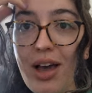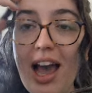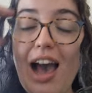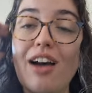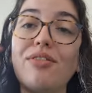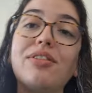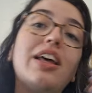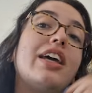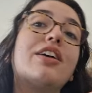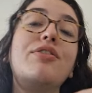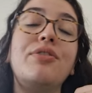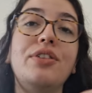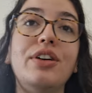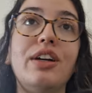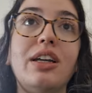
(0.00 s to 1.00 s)
have, like
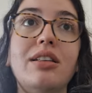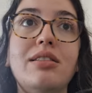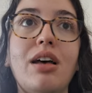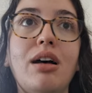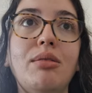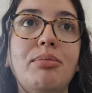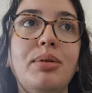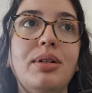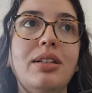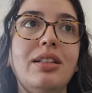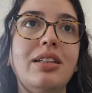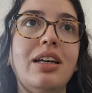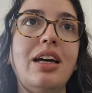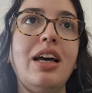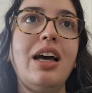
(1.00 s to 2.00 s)
for
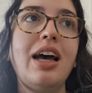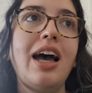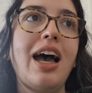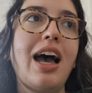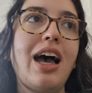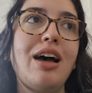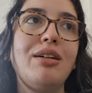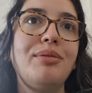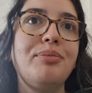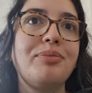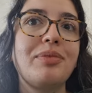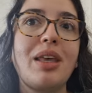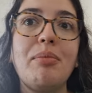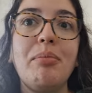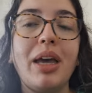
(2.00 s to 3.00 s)
example,
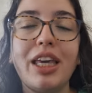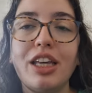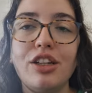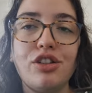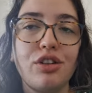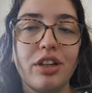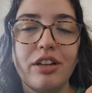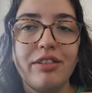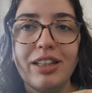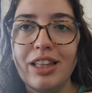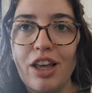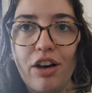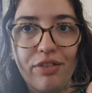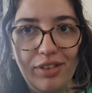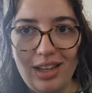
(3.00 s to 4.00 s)
making sure you're in
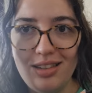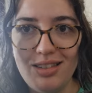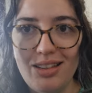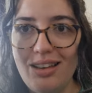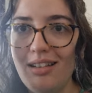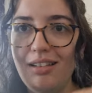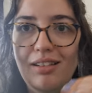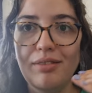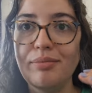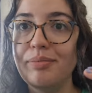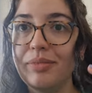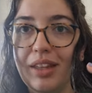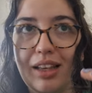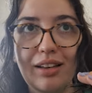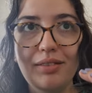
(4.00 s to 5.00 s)
the office
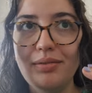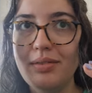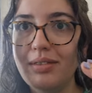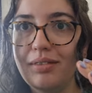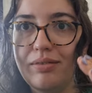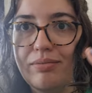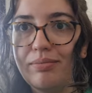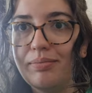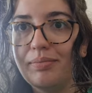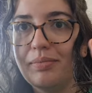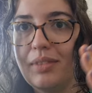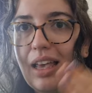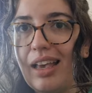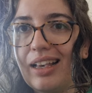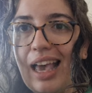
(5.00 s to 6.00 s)
X
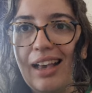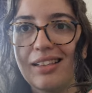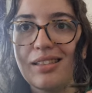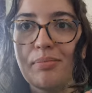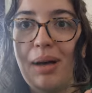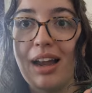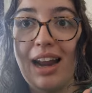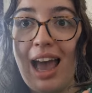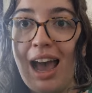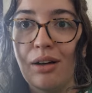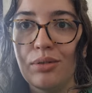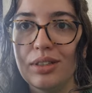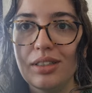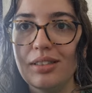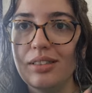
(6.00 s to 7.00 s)
amount of
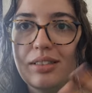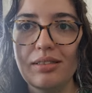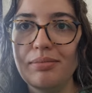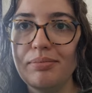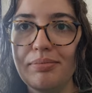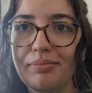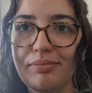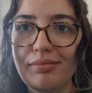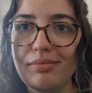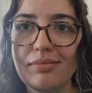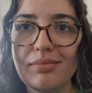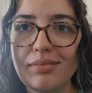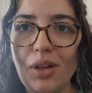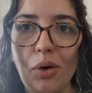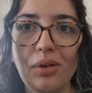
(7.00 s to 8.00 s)
hours
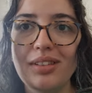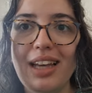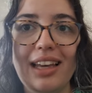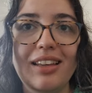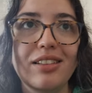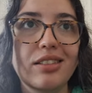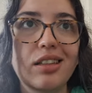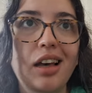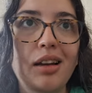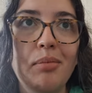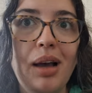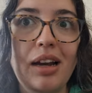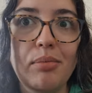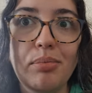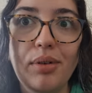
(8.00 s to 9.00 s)
or taking a certain
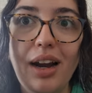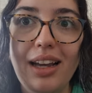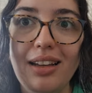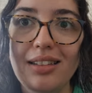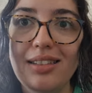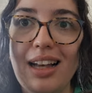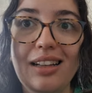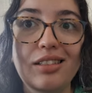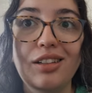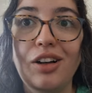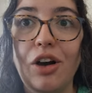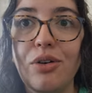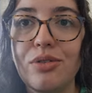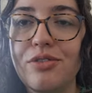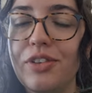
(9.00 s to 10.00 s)
amount of breaks, that's a
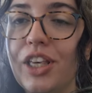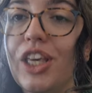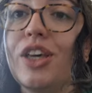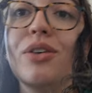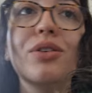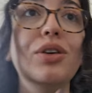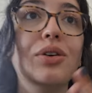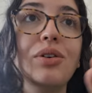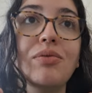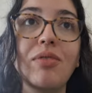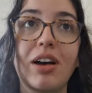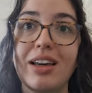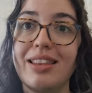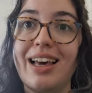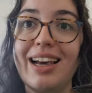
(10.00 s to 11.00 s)
goal for you. You can
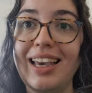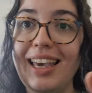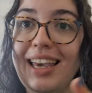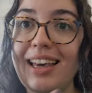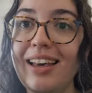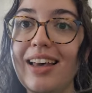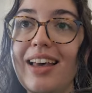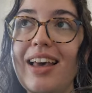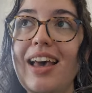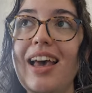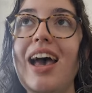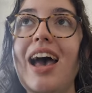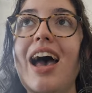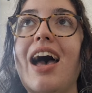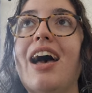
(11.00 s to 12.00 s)
write that here.
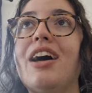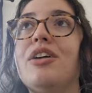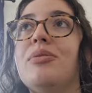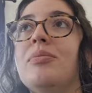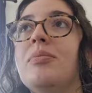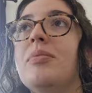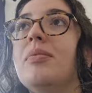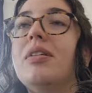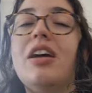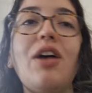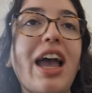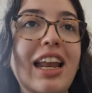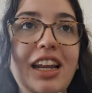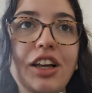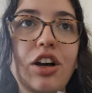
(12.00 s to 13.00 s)

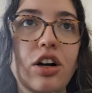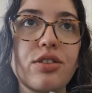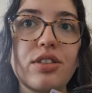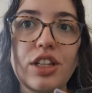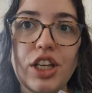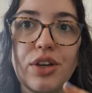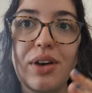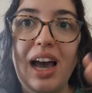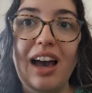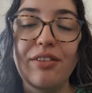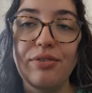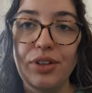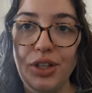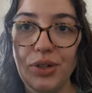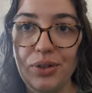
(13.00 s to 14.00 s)
Any goals that you
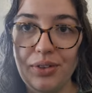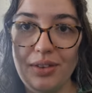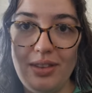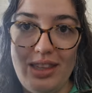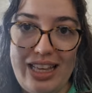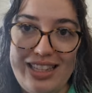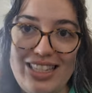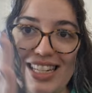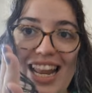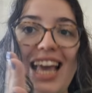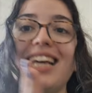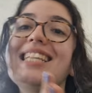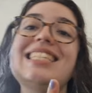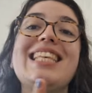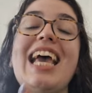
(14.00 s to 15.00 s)
have for this
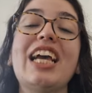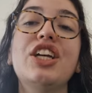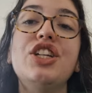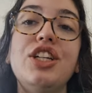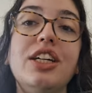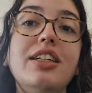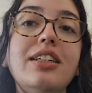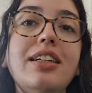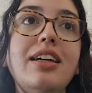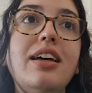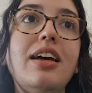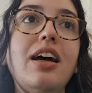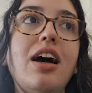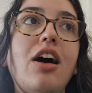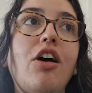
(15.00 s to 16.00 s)
next section
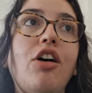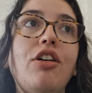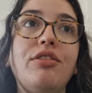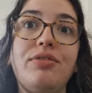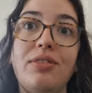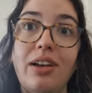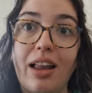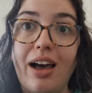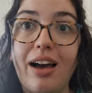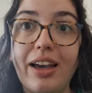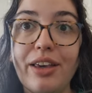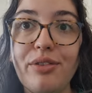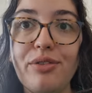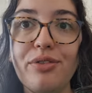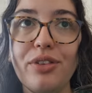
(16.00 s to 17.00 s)
of
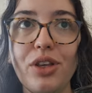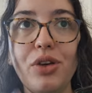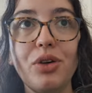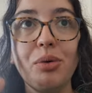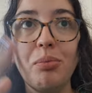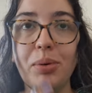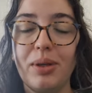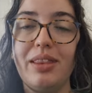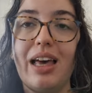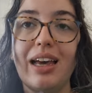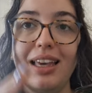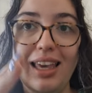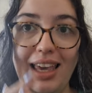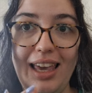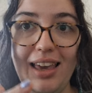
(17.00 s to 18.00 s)
life, you can put that
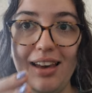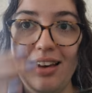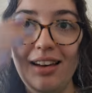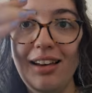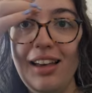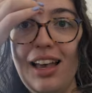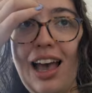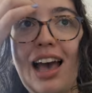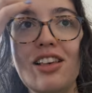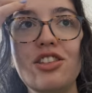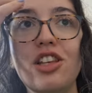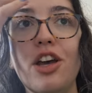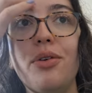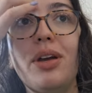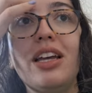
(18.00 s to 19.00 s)
here.
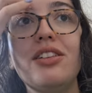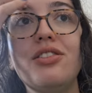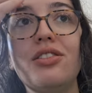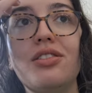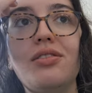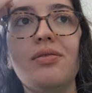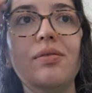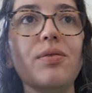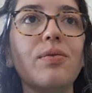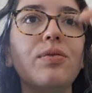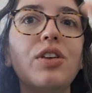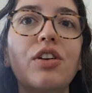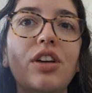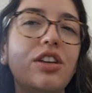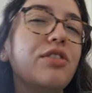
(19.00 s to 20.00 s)
So
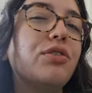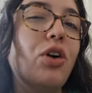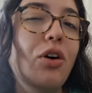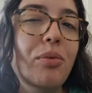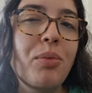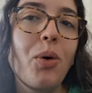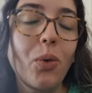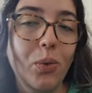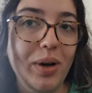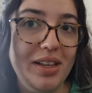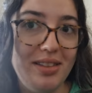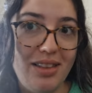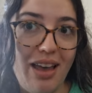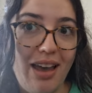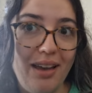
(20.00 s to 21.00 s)
you've got them
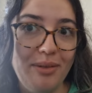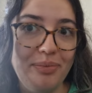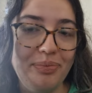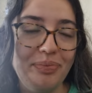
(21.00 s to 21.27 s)
always there.